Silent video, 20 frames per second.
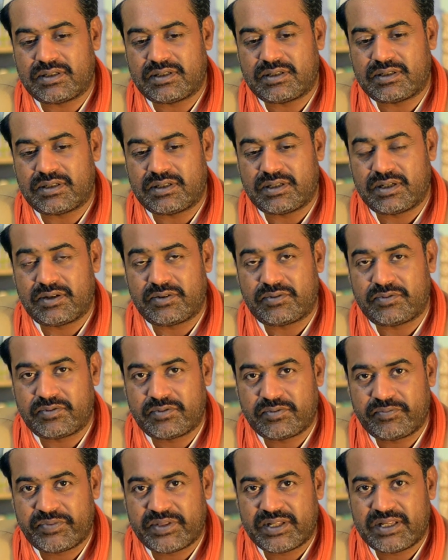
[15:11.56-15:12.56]
love,
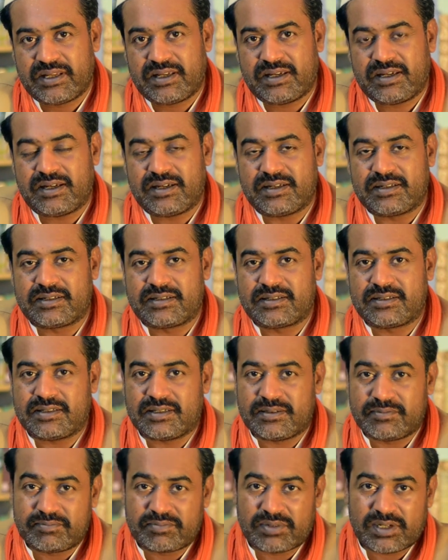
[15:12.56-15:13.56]
it
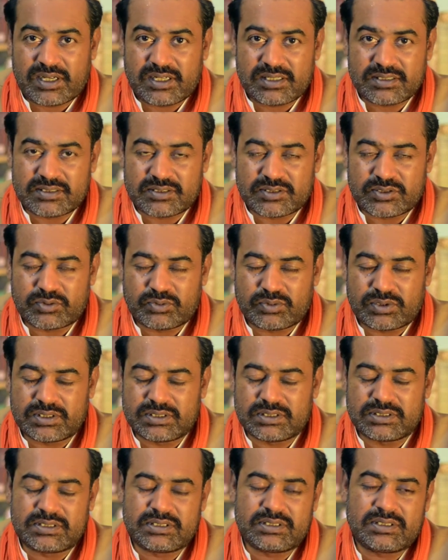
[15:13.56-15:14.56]
implies
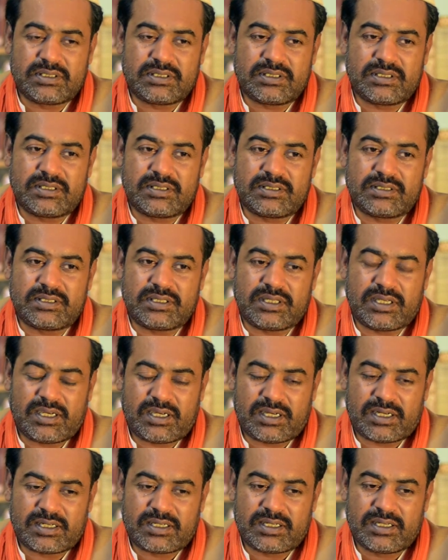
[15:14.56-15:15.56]
towards the
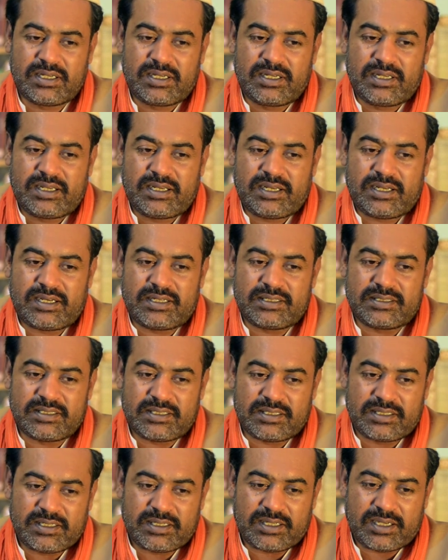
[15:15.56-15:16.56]
heart. And
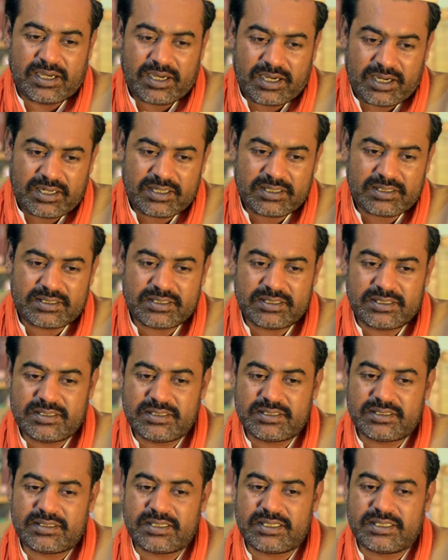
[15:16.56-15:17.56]
the heart
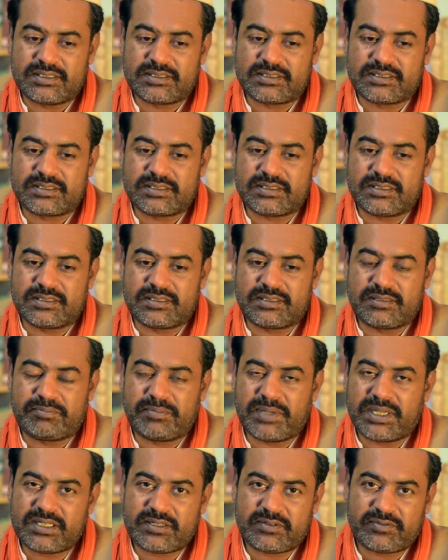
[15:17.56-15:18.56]
here is the
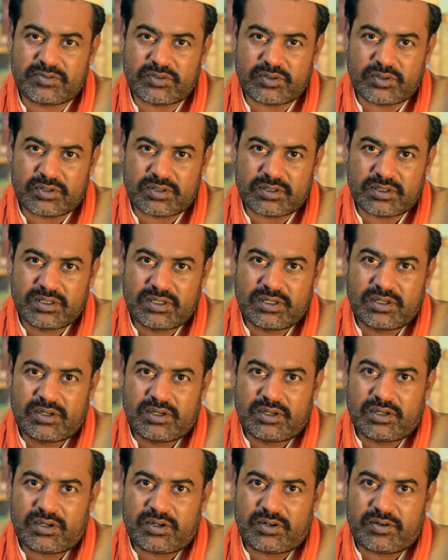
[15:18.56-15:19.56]
metaphor
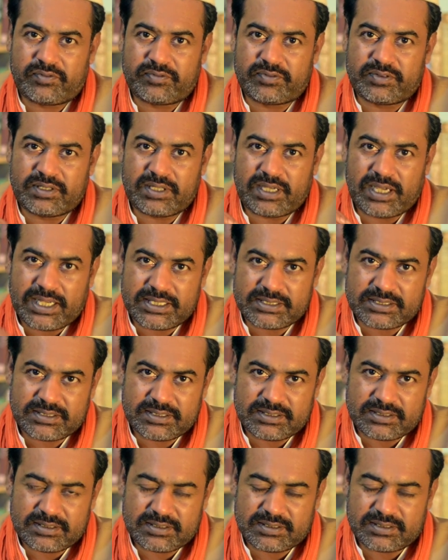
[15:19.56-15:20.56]
of the
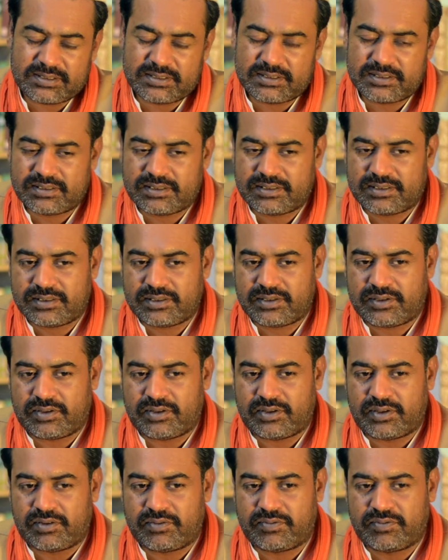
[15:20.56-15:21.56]
essence
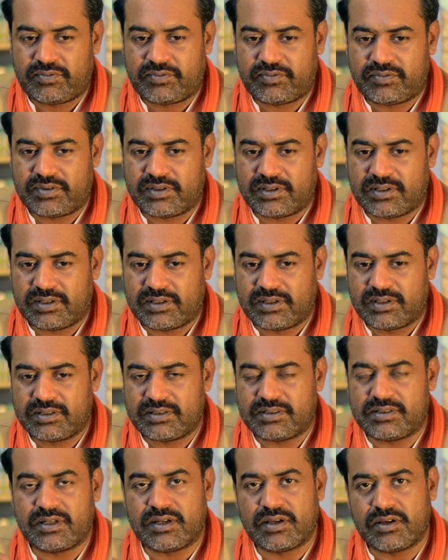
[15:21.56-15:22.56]
of
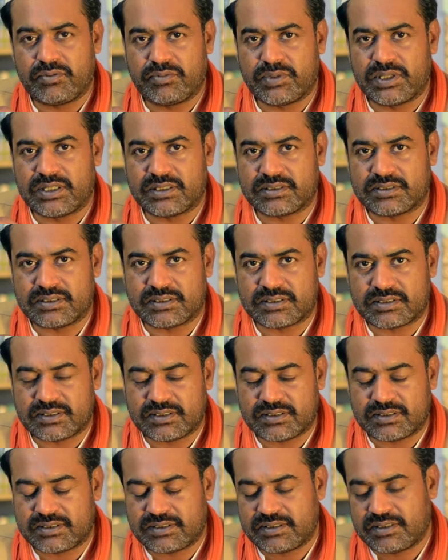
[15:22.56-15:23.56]
the human
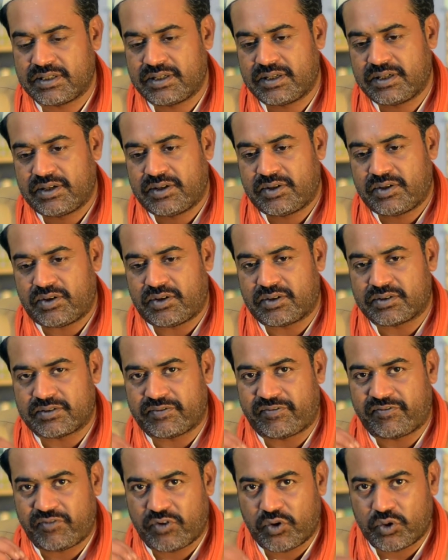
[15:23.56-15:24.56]
existence, or the
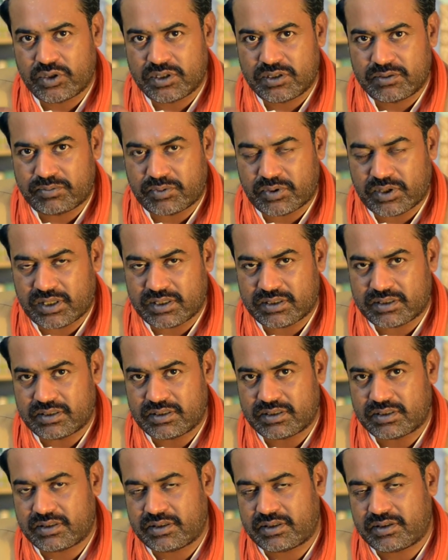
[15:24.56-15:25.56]
focal point
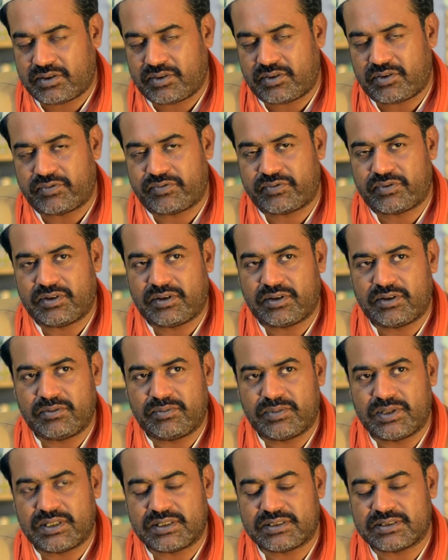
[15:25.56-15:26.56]
of the
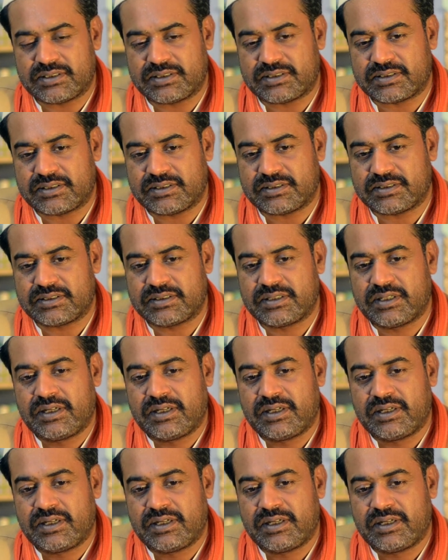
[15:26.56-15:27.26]
human existence.